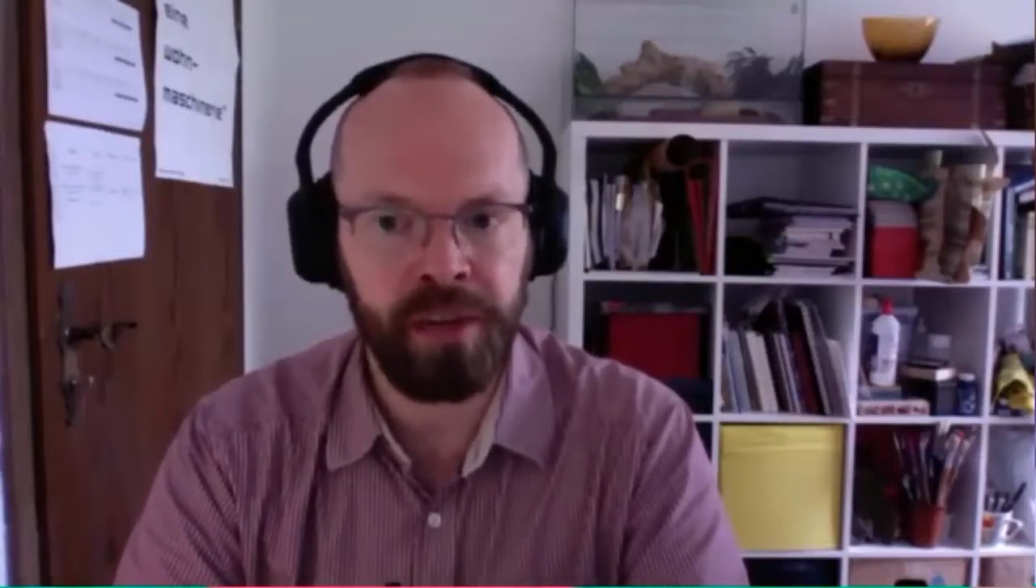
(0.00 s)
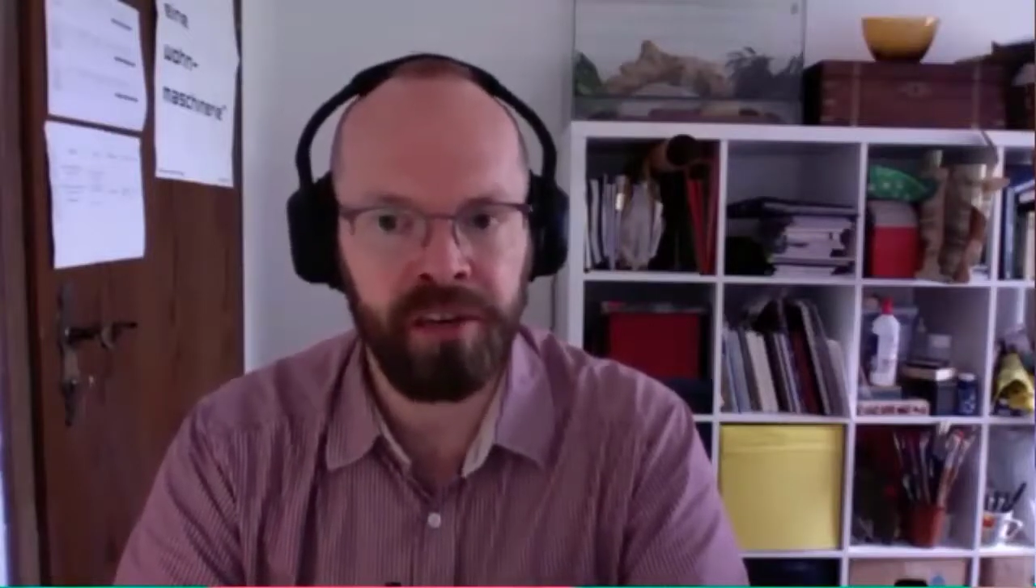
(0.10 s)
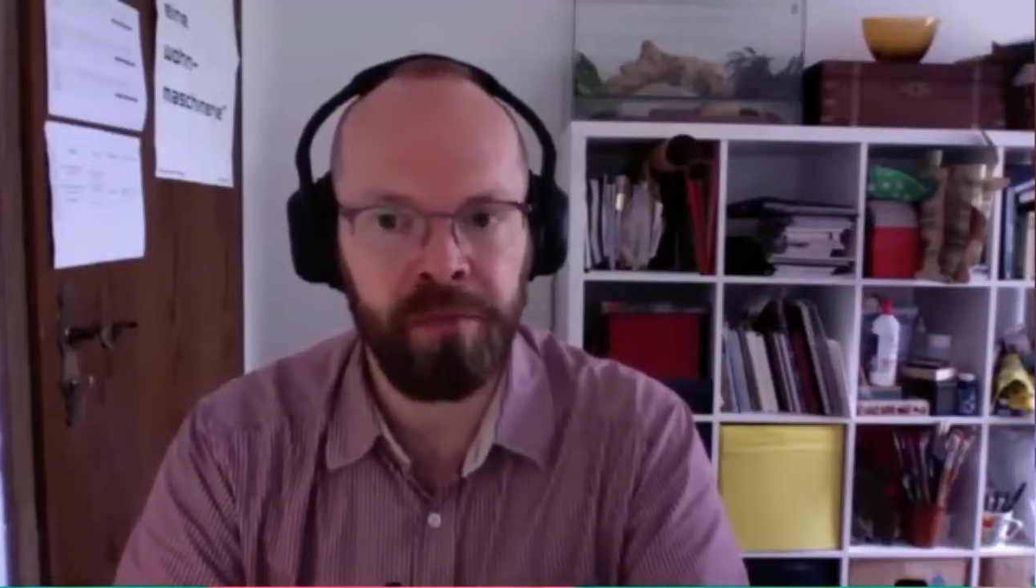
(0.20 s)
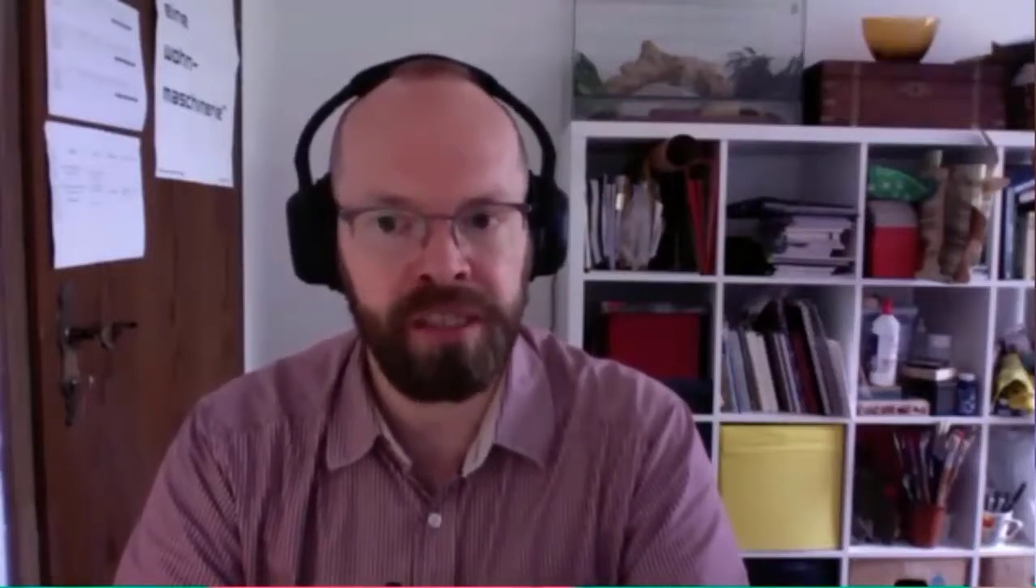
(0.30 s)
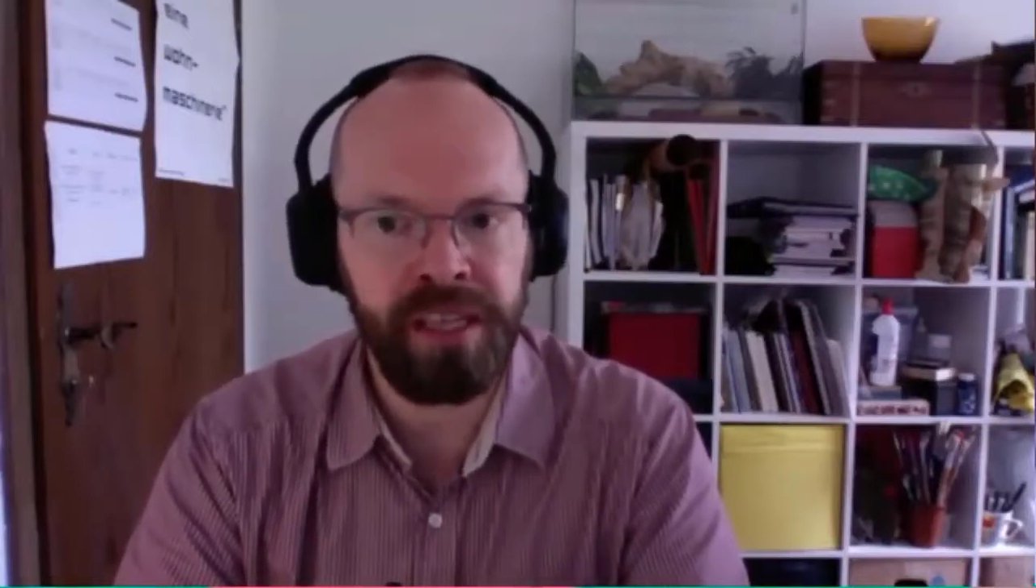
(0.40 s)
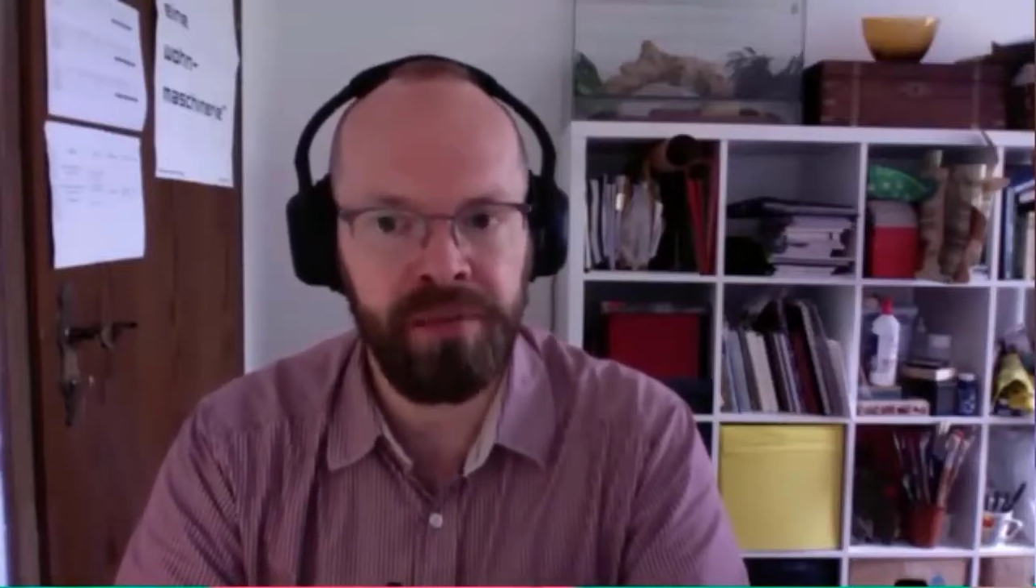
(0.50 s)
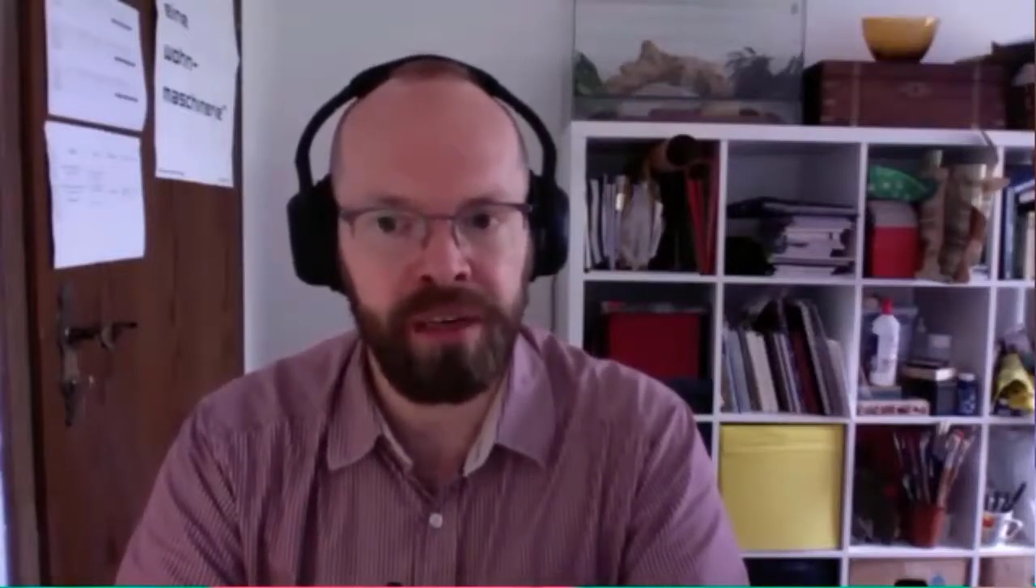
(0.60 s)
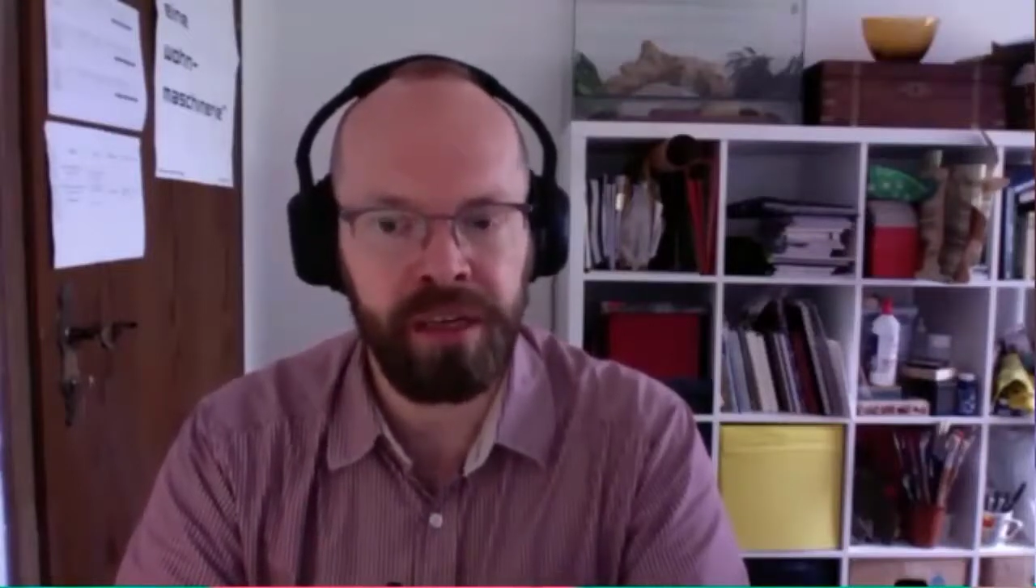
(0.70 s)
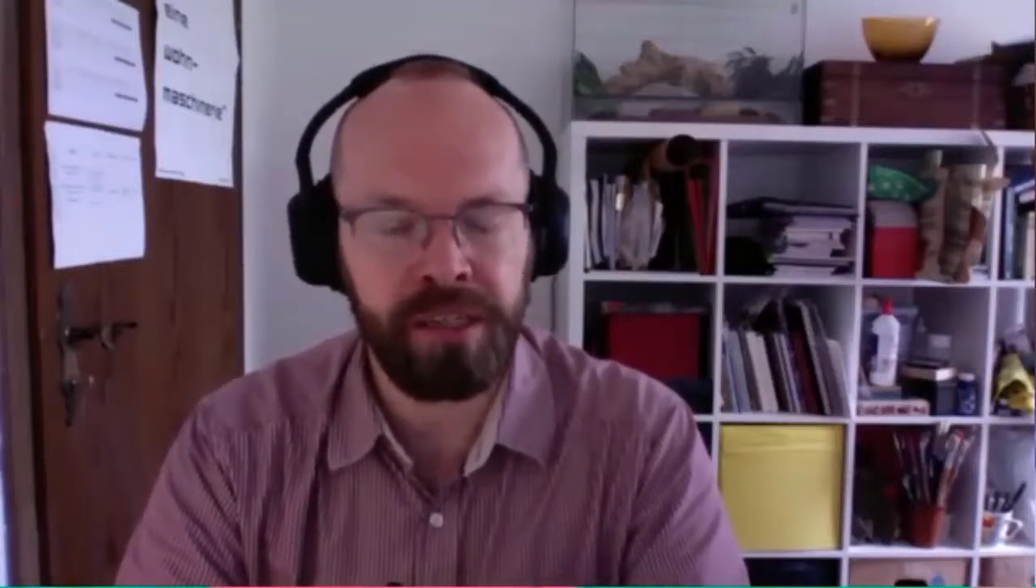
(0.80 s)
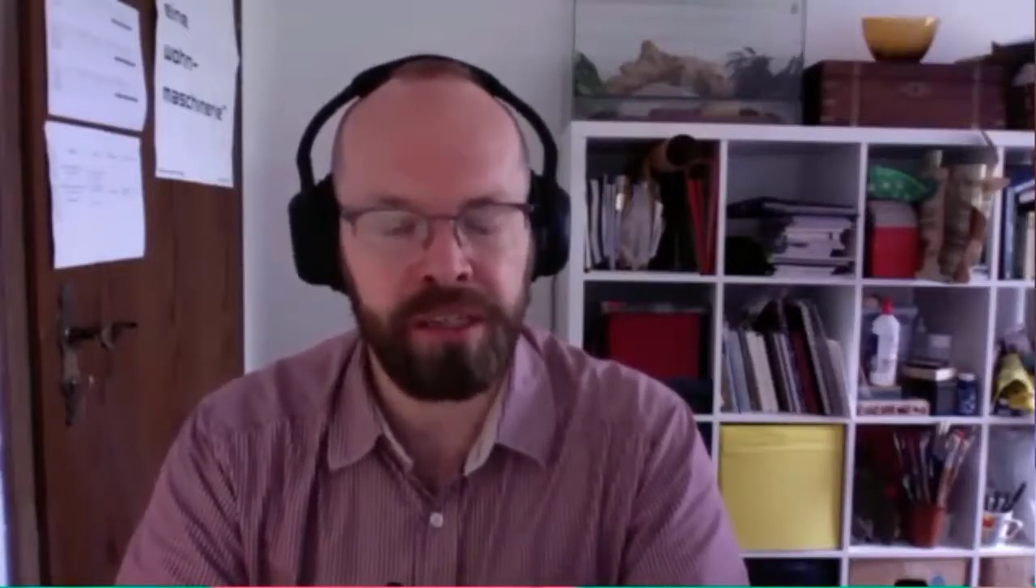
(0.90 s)
become a
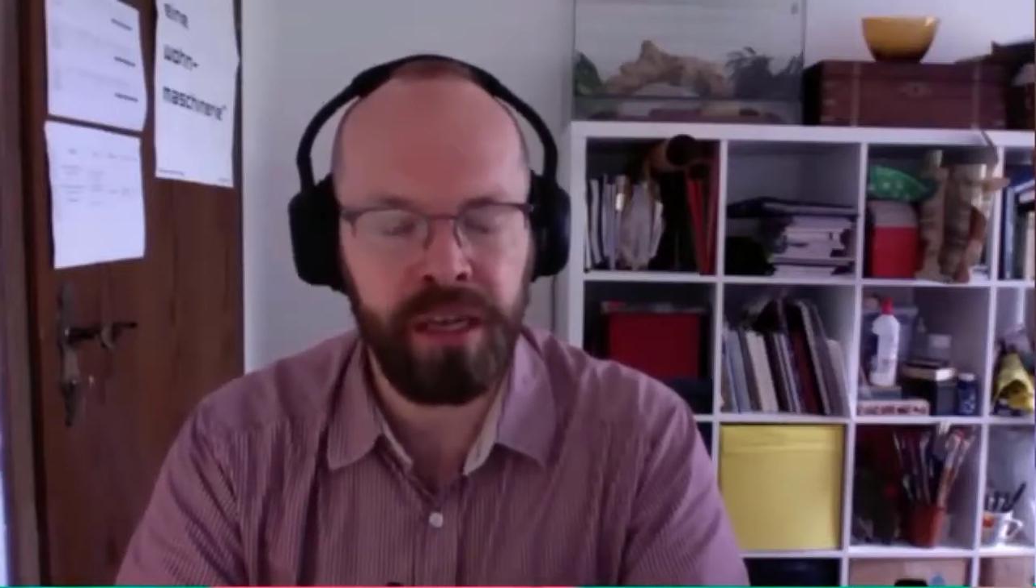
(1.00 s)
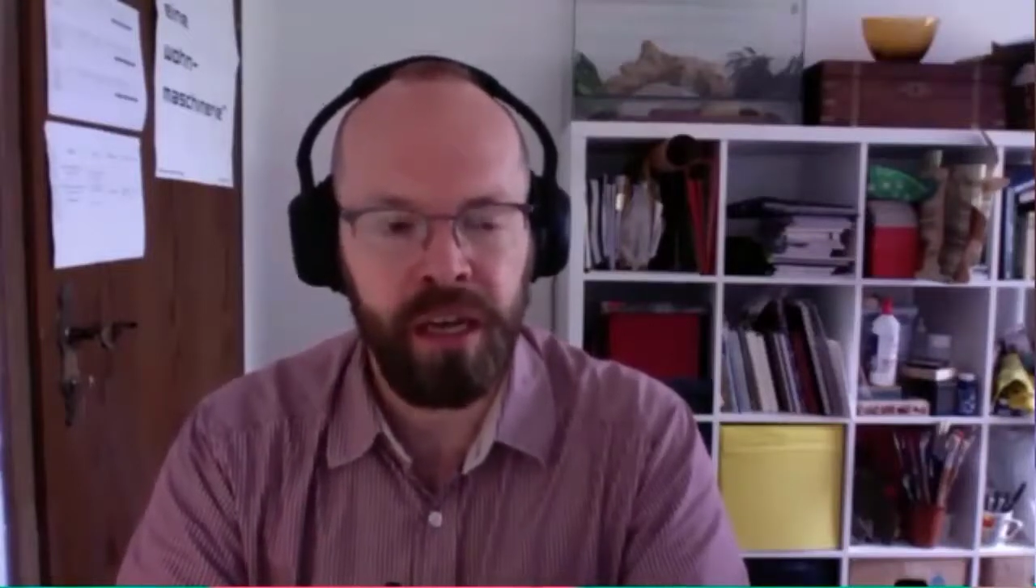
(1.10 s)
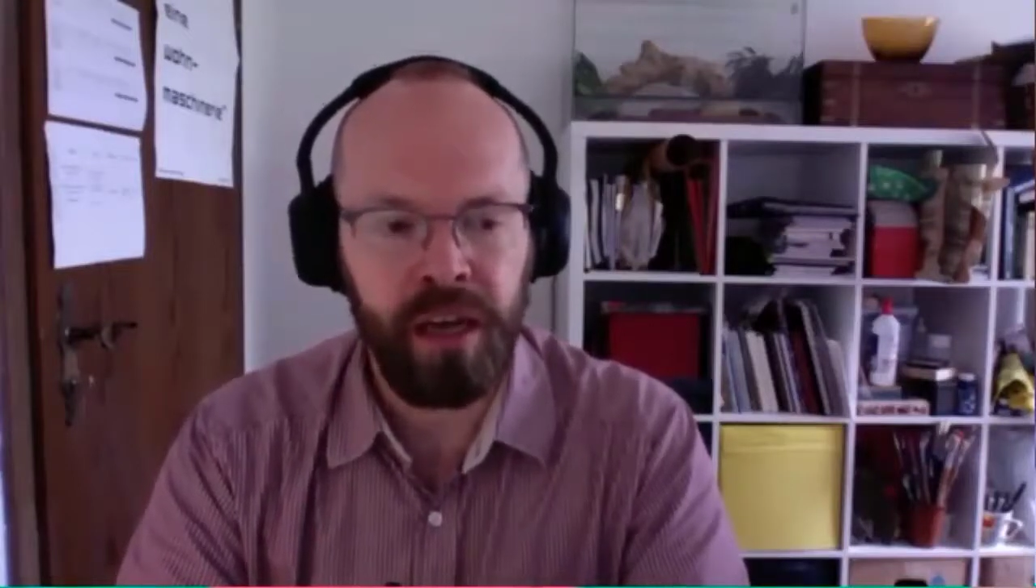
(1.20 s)
medievalist.